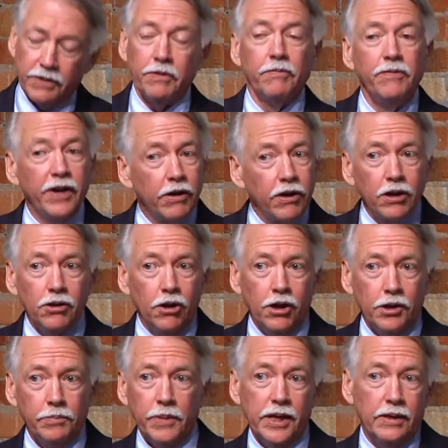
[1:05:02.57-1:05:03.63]
we have a very
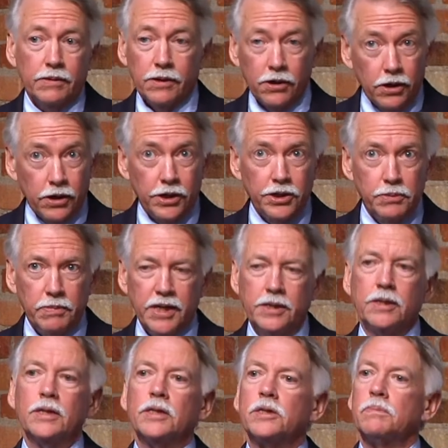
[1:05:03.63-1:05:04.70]
log, large
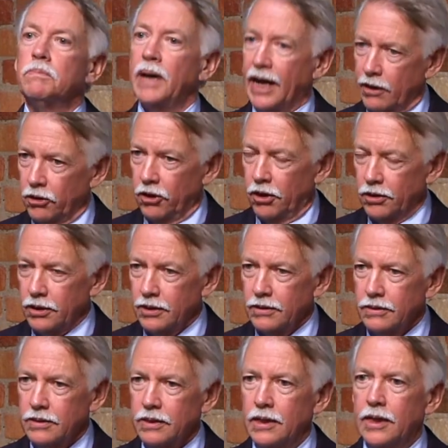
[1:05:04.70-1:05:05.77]
maintenance backlog.
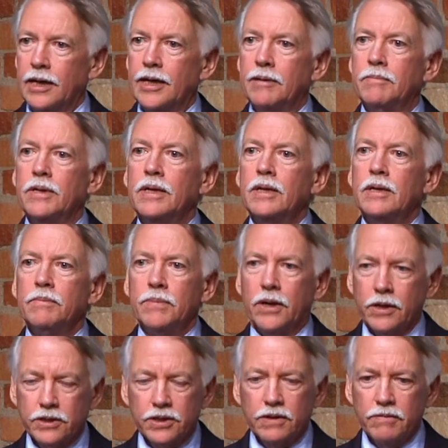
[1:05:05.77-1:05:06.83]
Um,
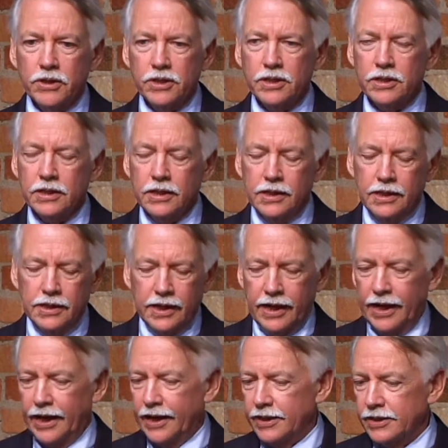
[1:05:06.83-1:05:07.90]
Park Service
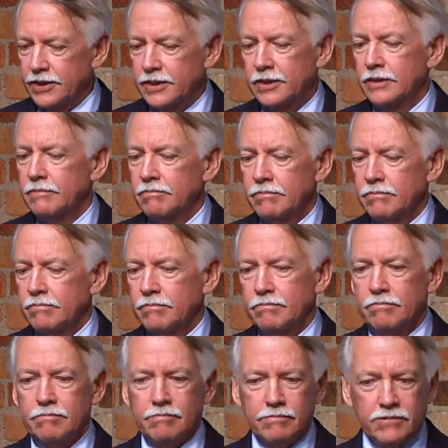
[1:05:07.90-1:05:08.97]
has
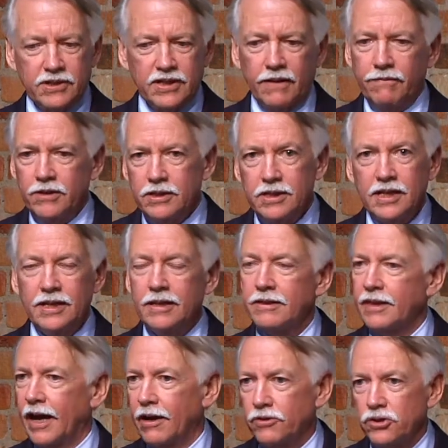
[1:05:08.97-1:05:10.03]

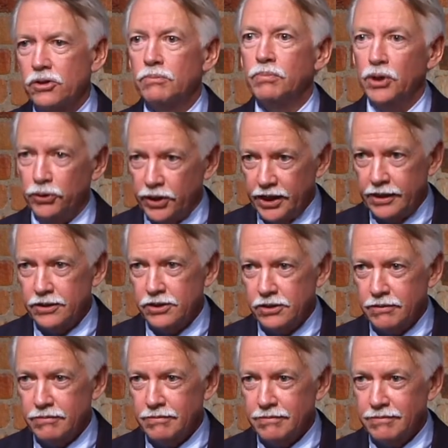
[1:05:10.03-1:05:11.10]
17,000
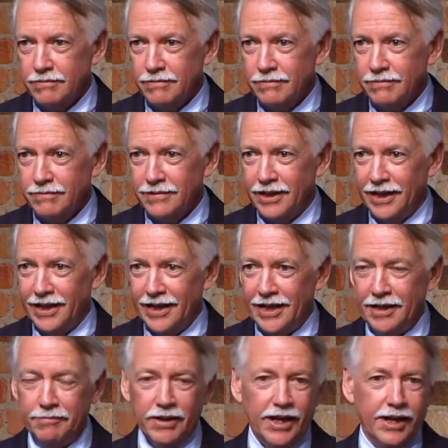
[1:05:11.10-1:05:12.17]
buildings
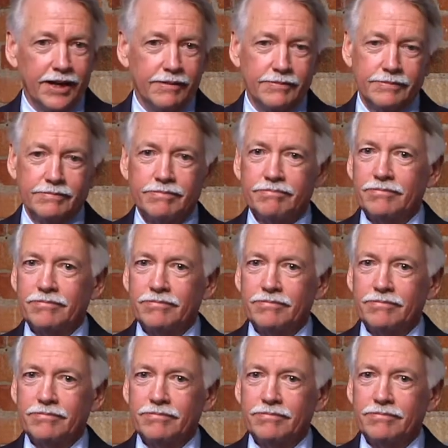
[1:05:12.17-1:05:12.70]
um, and